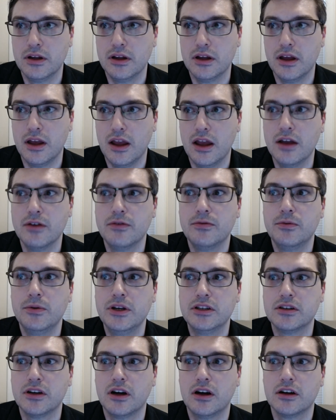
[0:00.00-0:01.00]
if we
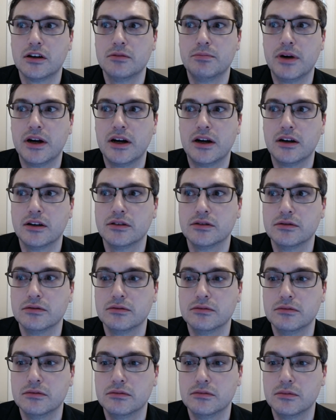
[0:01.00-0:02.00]
talk about,
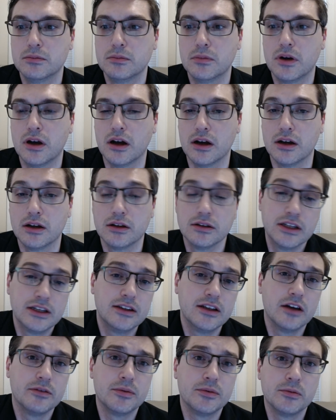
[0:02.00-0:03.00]
lately
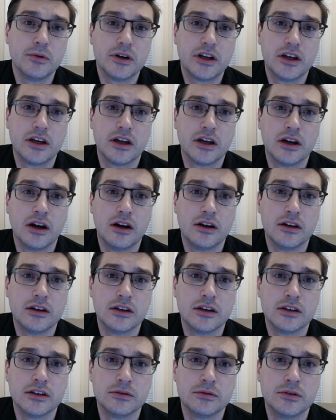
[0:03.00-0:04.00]
I've been working
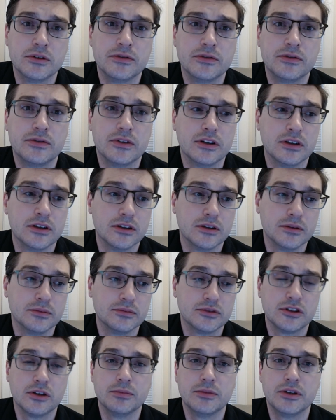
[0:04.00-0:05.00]
with
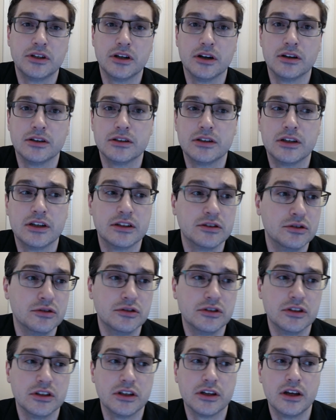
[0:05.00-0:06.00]
somebody on and
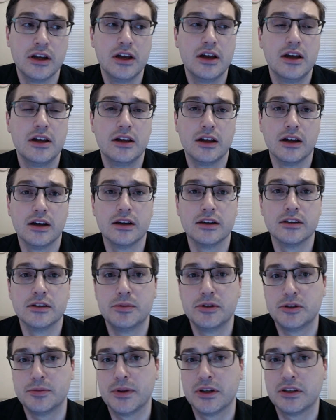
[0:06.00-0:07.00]
using the
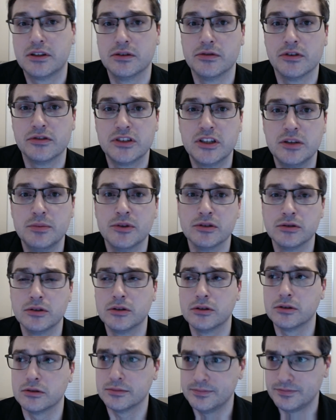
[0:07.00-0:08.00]
perspective of Simondon
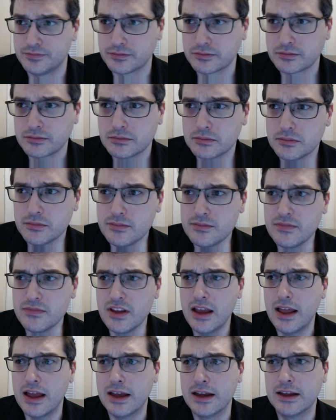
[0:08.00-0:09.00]

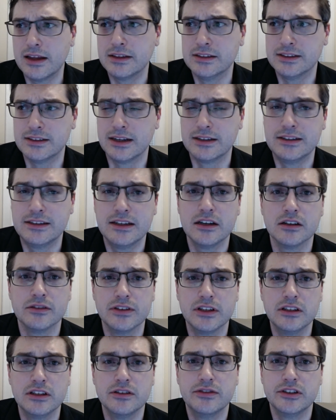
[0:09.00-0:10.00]
and this idea of
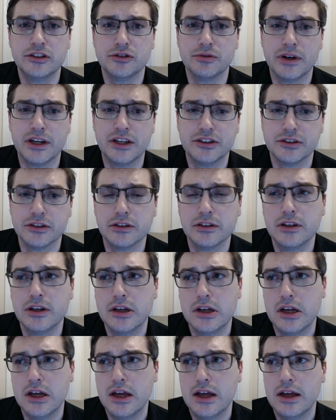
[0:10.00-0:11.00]
individuation,
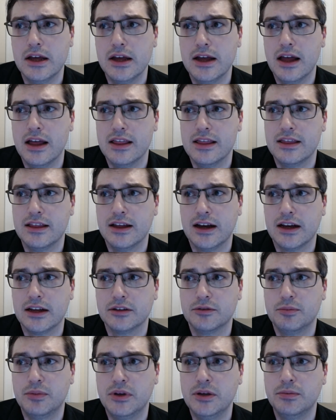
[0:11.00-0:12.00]
that
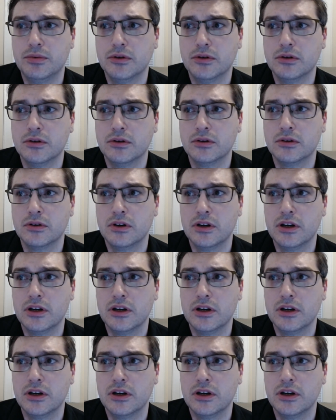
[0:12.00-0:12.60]
people